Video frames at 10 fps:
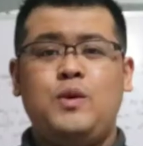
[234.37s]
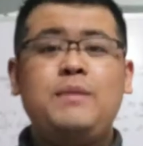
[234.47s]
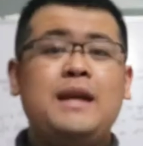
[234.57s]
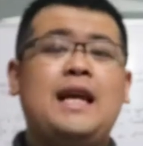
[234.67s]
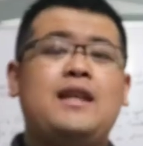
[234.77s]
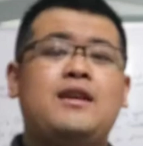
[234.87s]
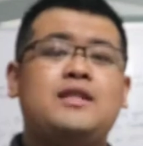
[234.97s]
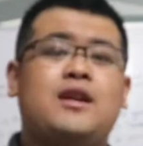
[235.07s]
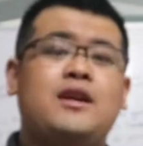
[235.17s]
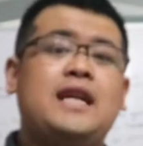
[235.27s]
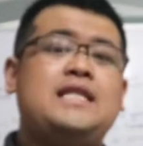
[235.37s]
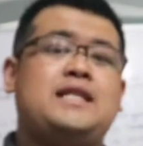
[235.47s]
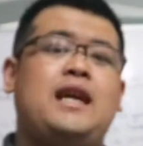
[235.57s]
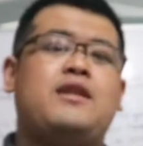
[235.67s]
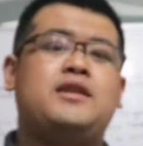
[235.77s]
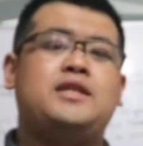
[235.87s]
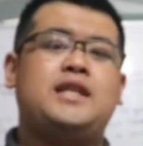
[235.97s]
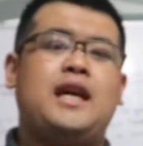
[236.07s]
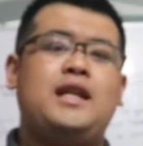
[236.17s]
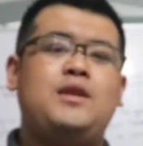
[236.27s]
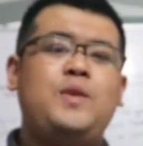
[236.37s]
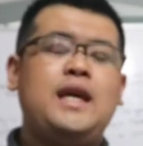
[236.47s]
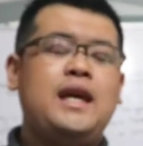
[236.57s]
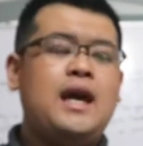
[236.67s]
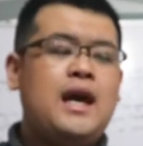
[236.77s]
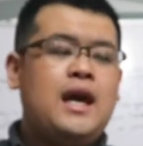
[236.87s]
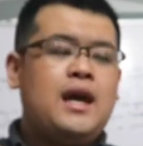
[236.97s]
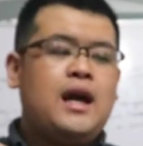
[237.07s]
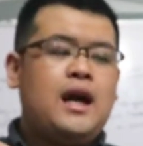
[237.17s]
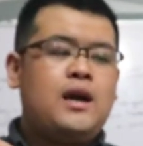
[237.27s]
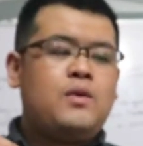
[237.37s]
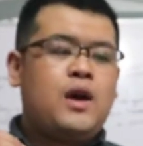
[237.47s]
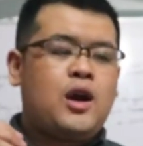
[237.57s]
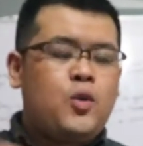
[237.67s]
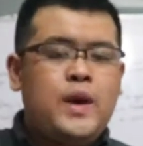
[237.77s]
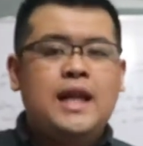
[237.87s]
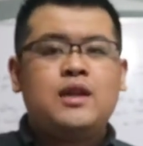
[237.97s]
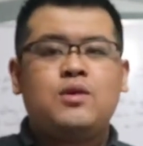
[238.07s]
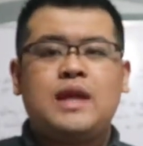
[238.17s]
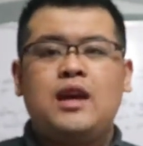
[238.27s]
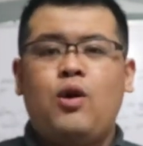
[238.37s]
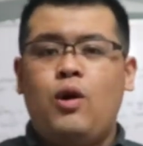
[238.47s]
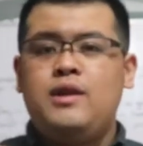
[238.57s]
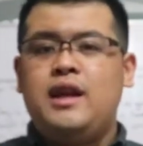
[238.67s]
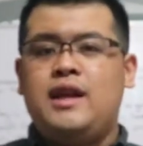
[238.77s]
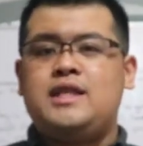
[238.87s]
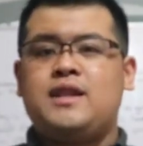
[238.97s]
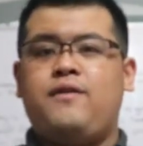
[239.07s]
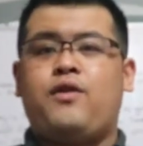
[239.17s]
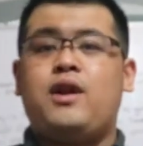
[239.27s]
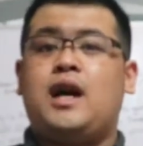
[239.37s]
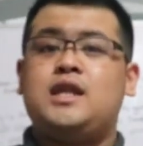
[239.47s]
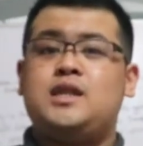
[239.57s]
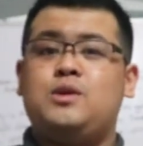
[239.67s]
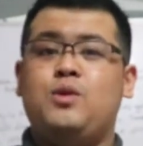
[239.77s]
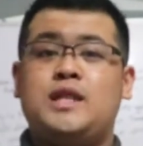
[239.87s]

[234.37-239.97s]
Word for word: We millennials are risk takers, and we are willing to take all the risk for us to